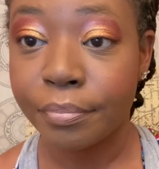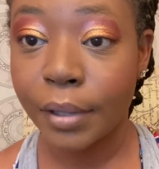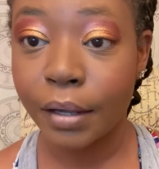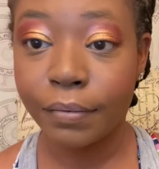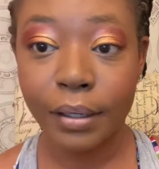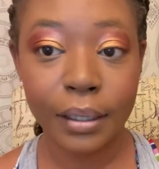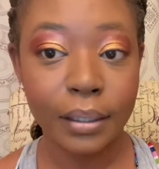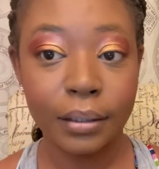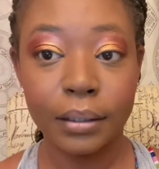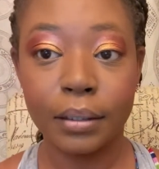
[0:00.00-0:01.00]
I feel like
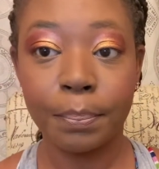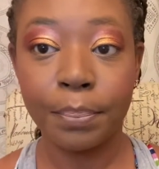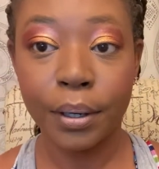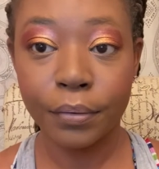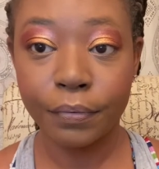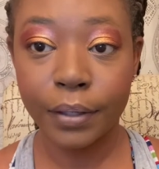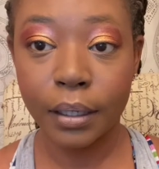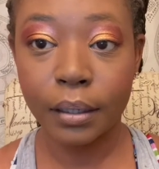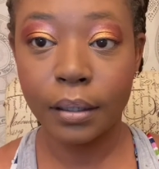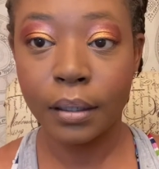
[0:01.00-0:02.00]
this is the
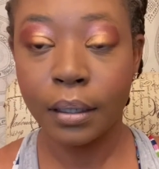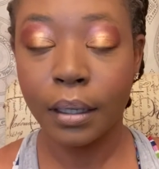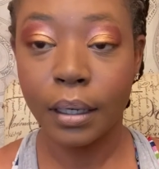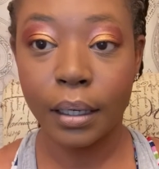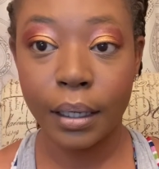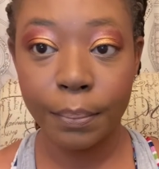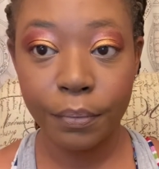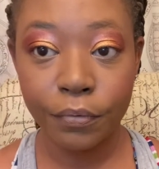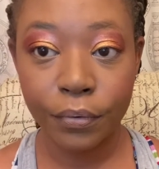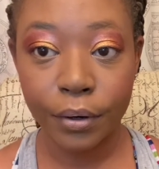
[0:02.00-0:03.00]
perfect
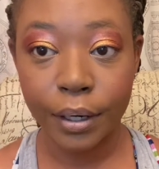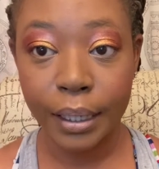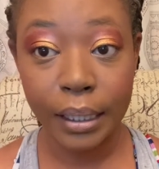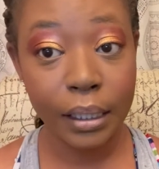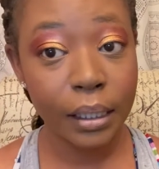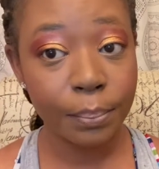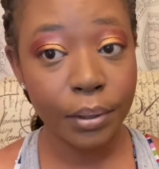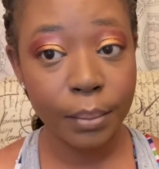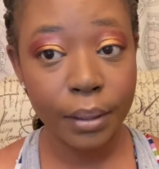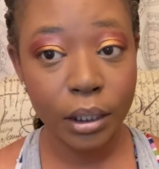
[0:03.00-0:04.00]
lip for any look,
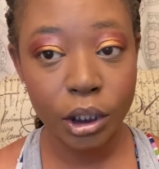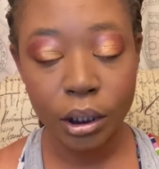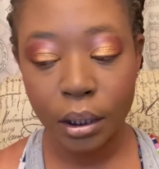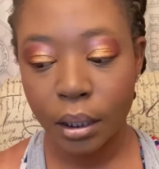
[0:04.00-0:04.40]
pretty much.